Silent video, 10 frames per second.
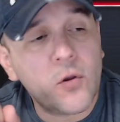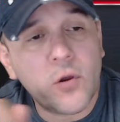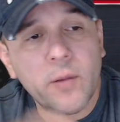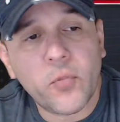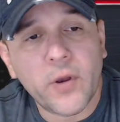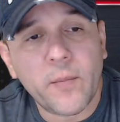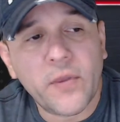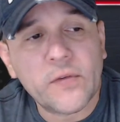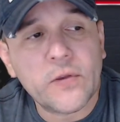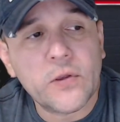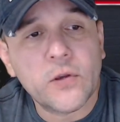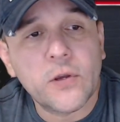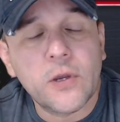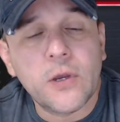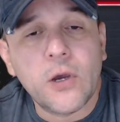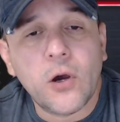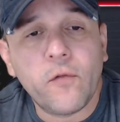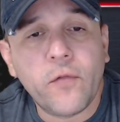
Or you can put a message on